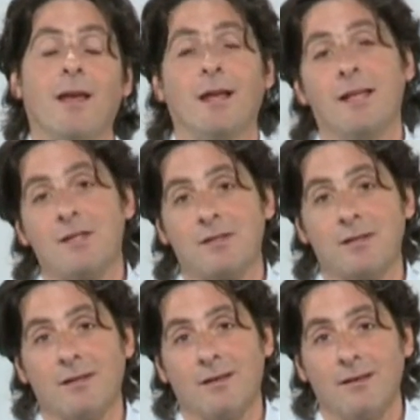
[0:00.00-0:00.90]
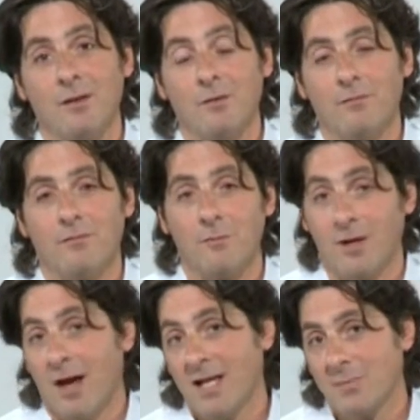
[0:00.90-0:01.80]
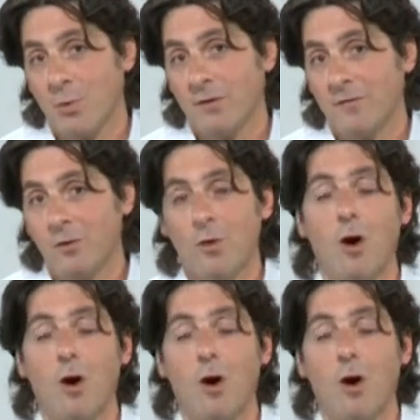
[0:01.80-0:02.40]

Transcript: at least you know from the guy's point of view,